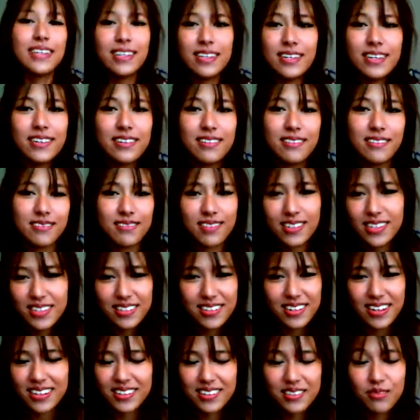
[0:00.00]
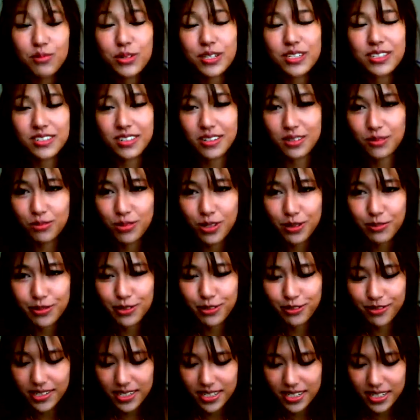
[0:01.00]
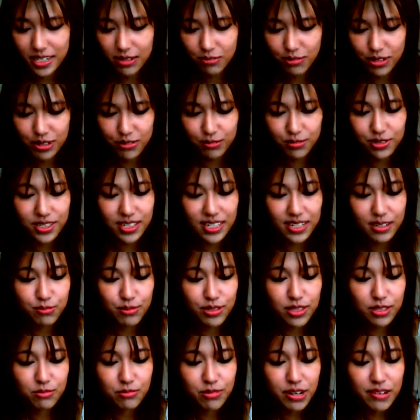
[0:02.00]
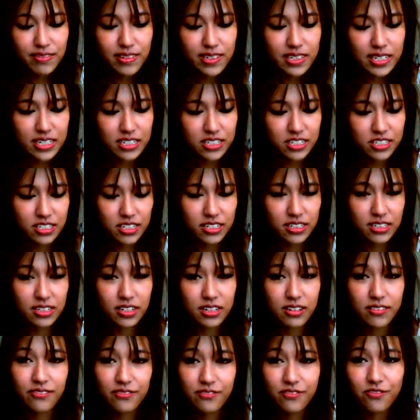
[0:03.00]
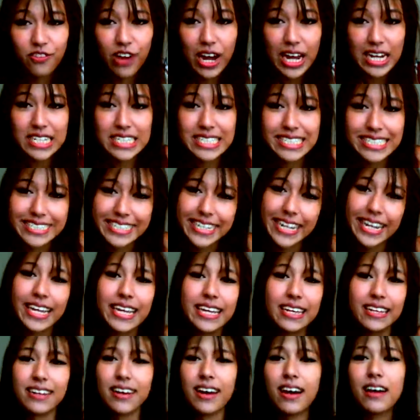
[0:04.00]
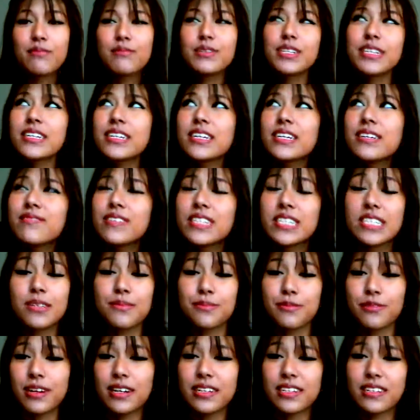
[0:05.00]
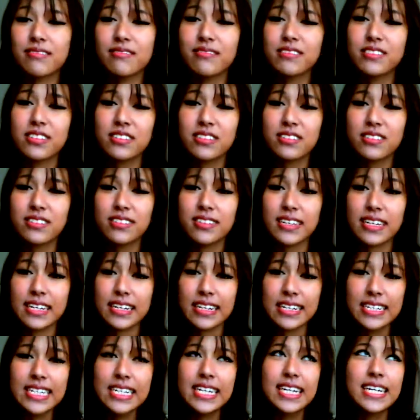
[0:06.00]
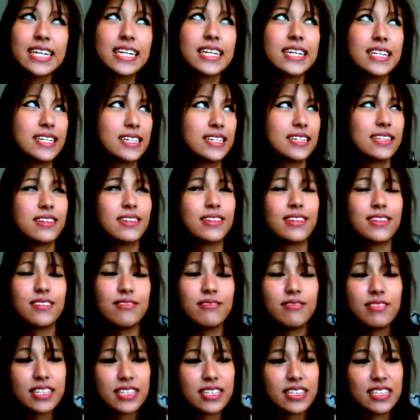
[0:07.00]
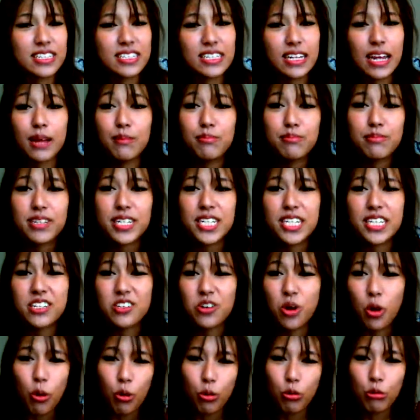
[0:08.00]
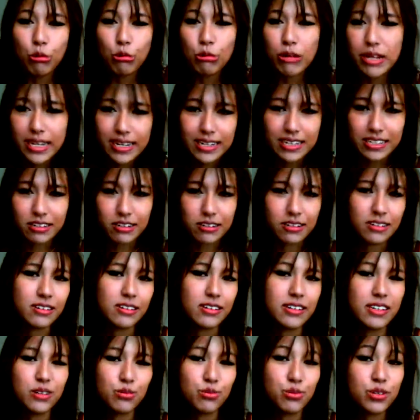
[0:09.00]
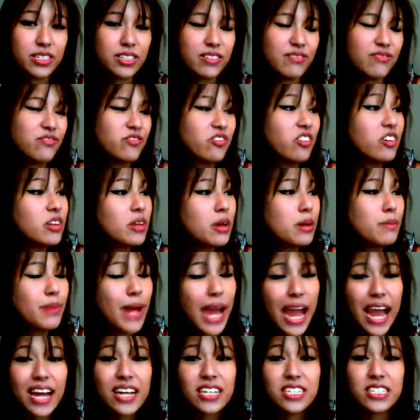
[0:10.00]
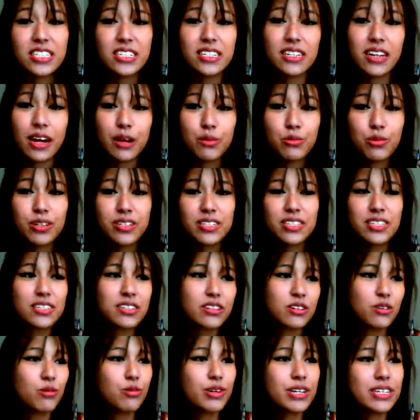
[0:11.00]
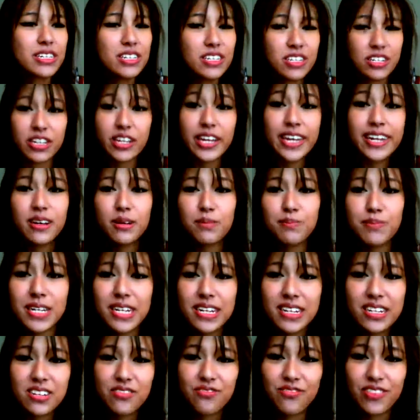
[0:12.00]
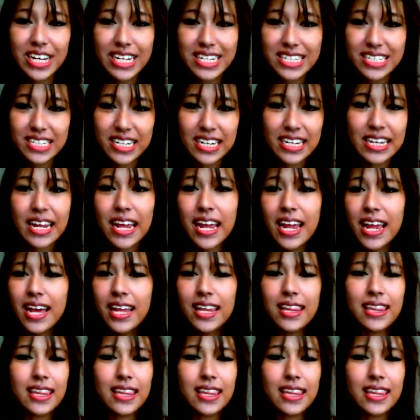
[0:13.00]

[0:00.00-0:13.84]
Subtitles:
it wasn't gonna work between us anyway. When the revelation finally hit, I wasn't even surprised. I was just like, there was like this empty, cold anger. It wasn't full of passion. I wasn't going to get up in his face and